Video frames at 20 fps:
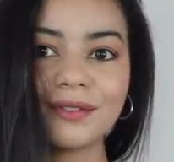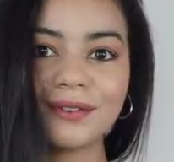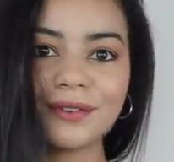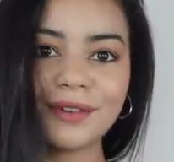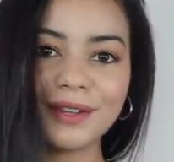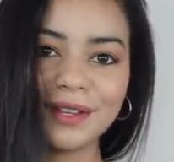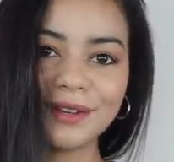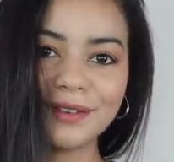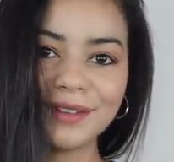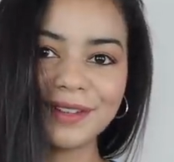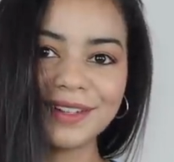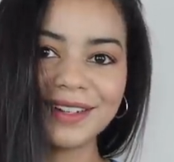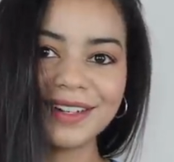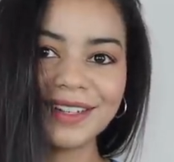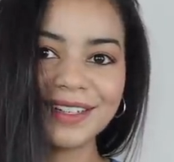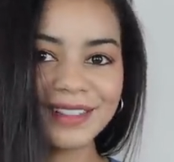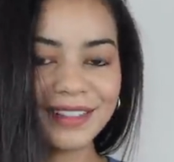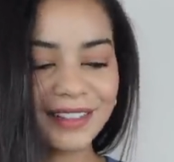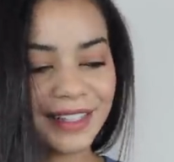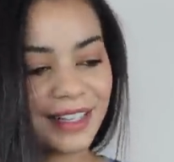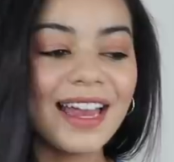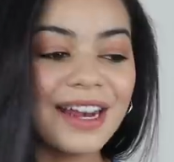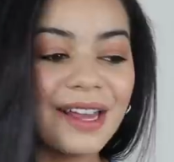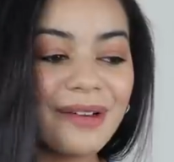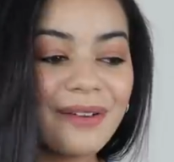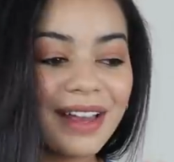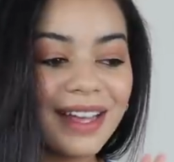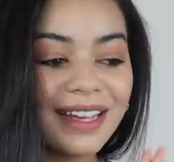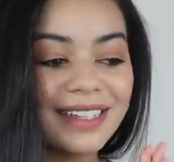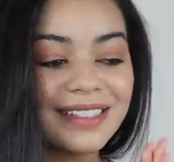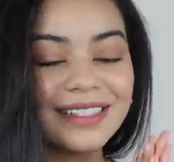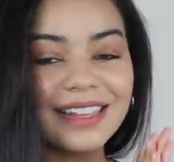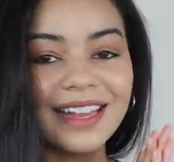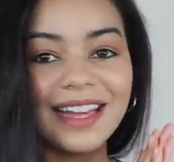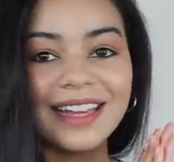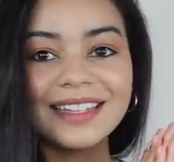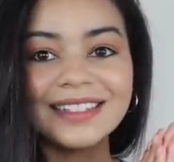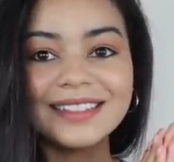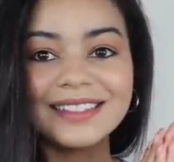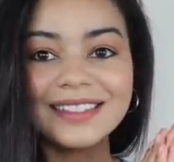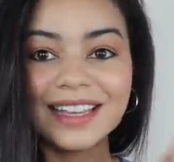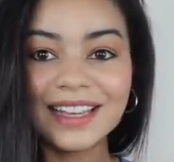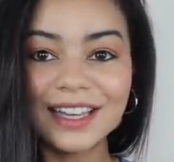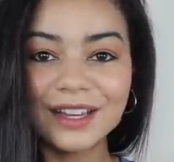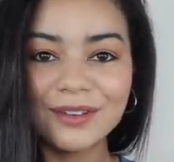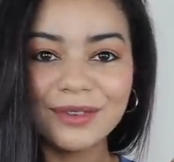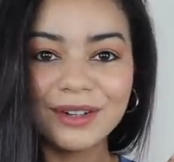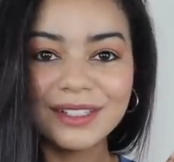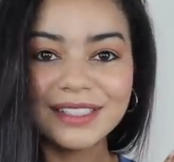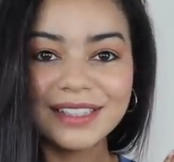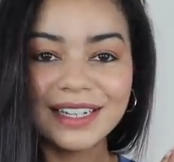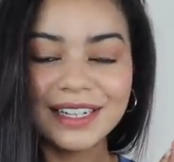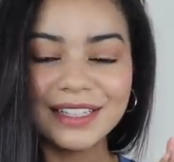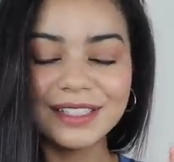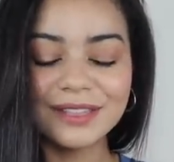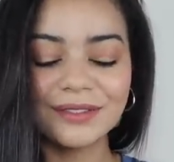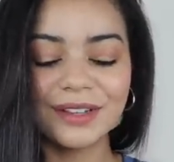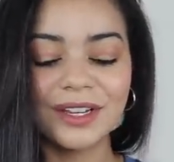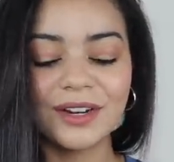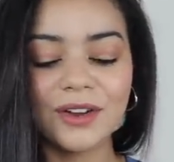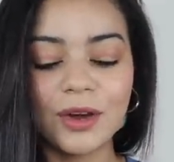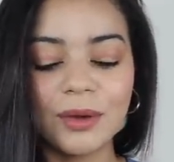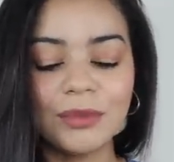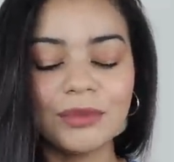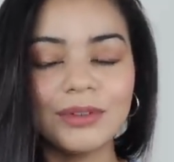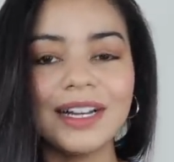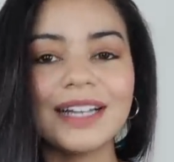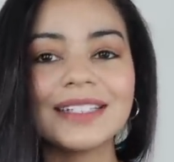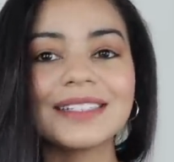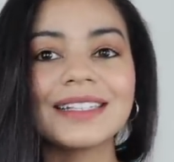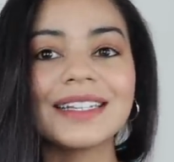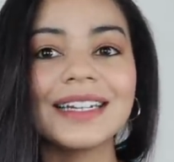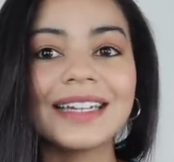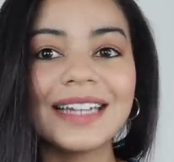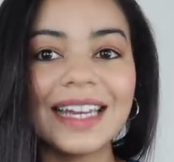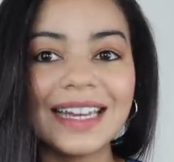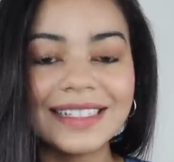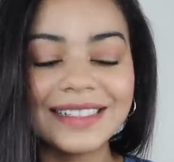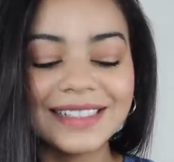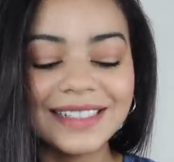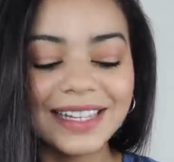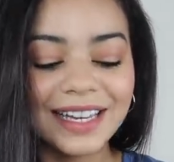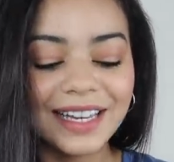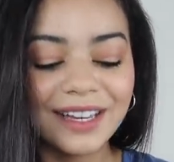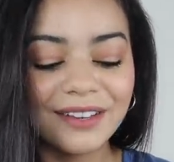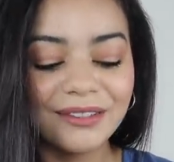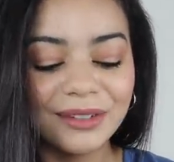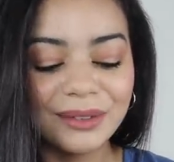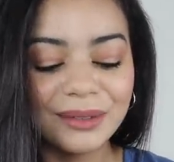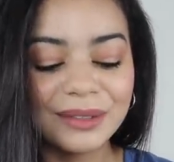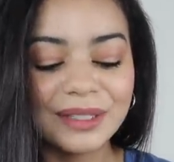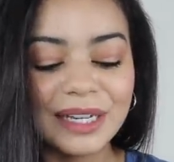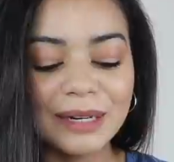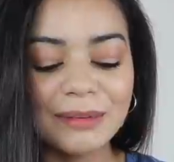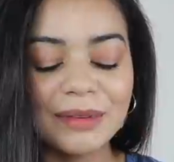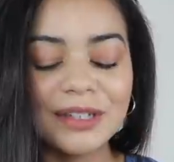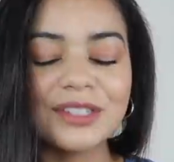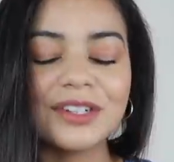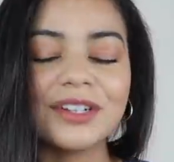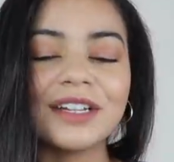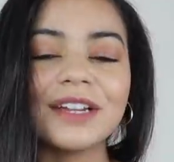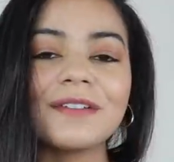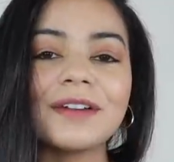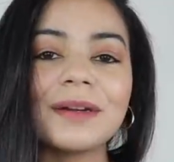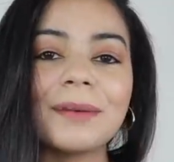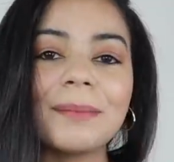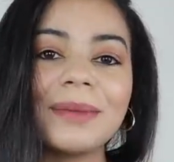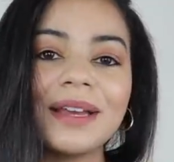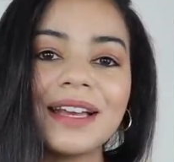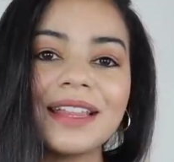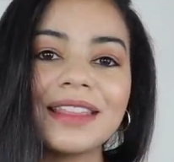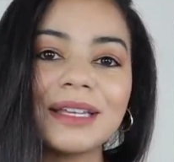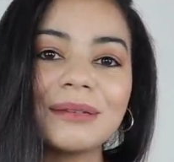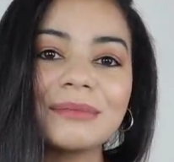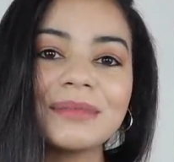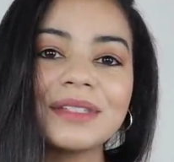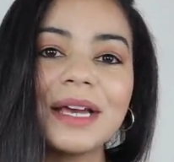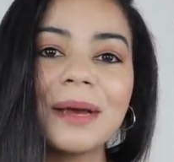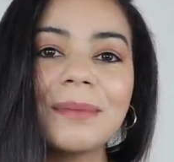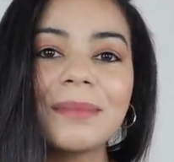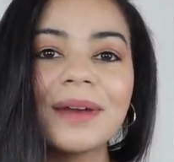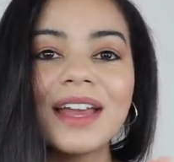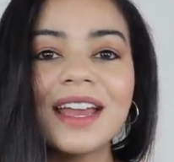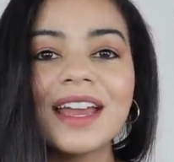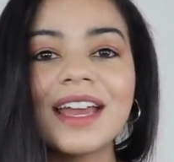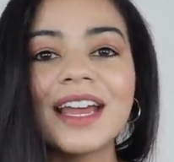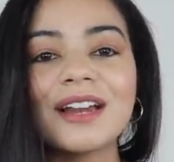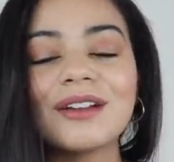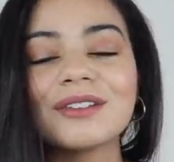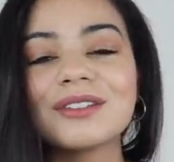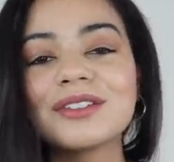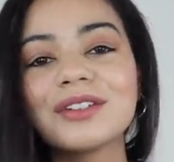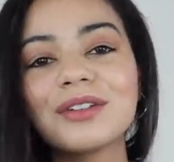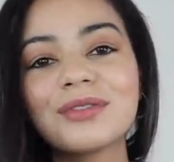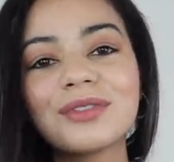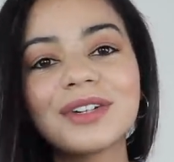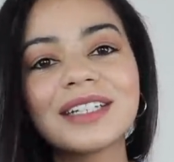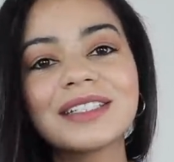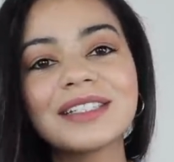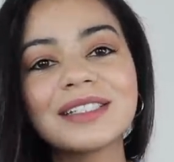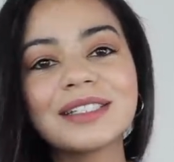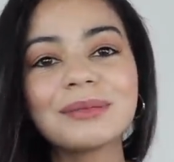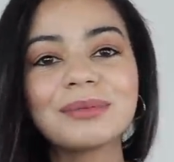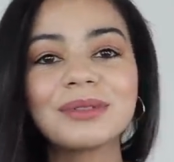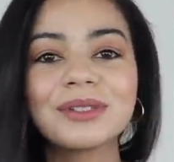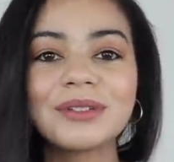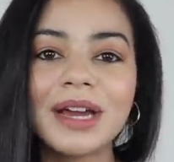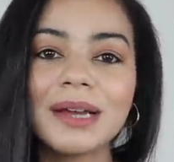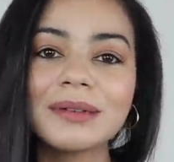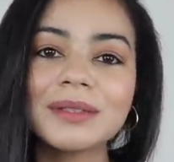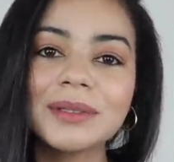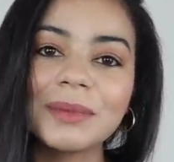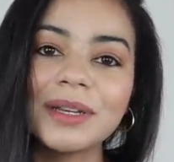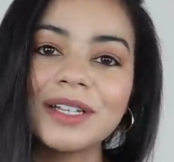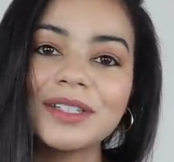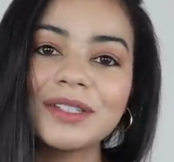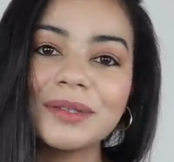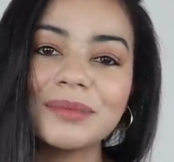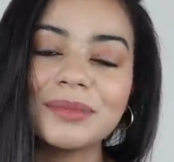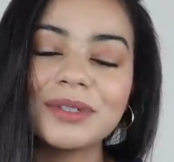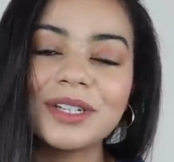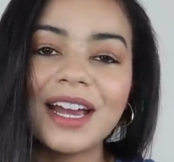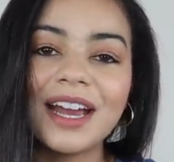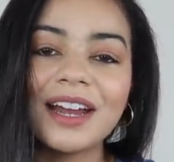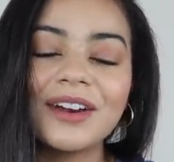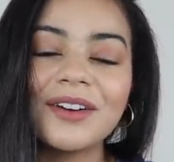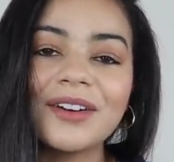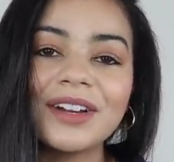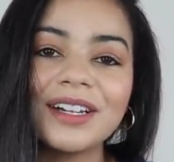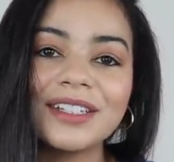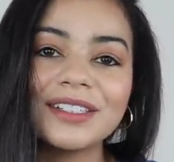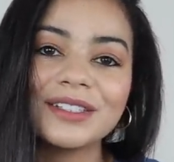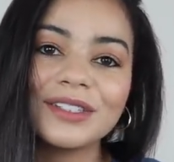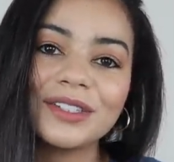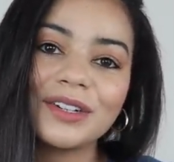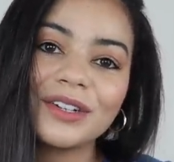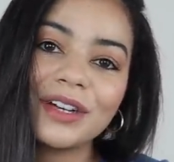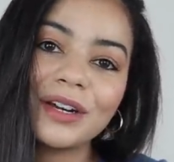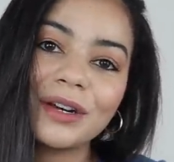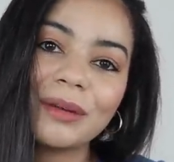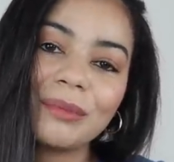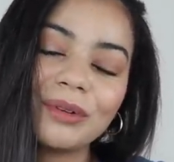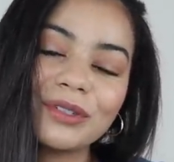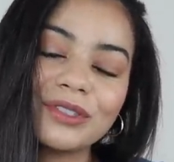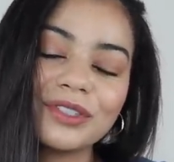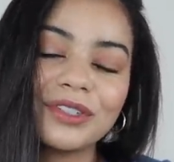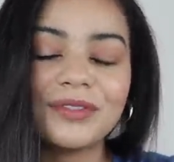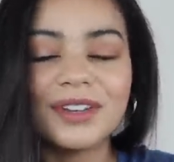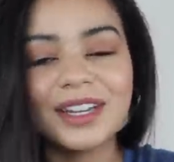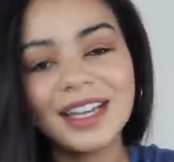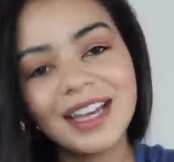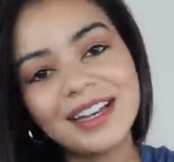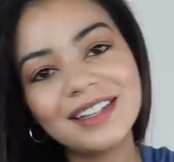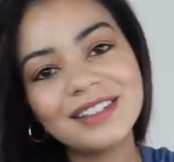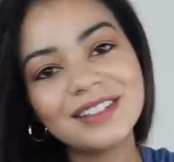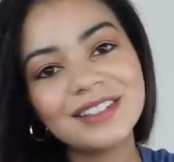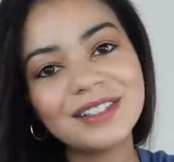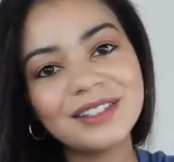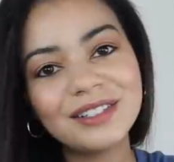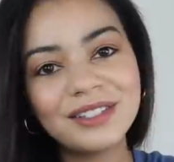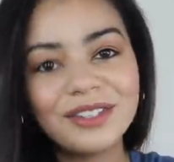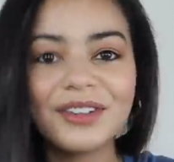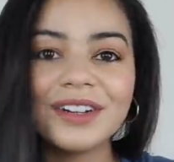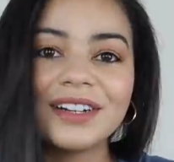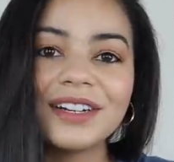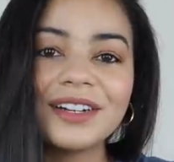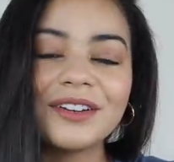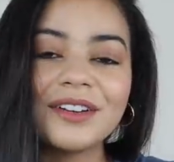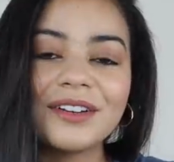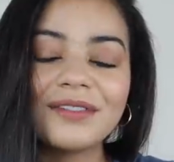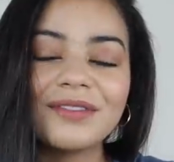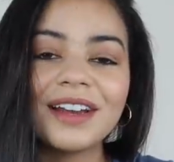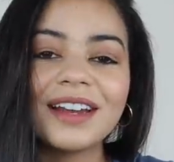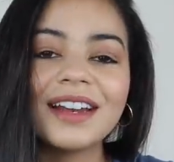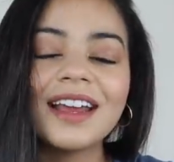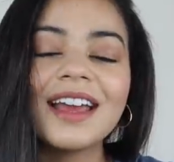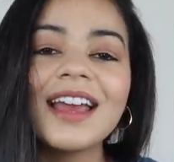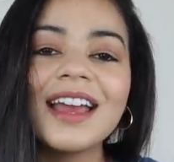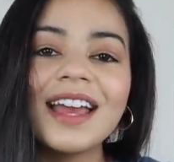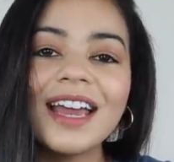really really nice anyways that is it for today's video hope you guys liked it if you did make sure you give it a big thumbs up and also don't forget to subscribe to my youtube channel and turn on your post notifications so you can get notified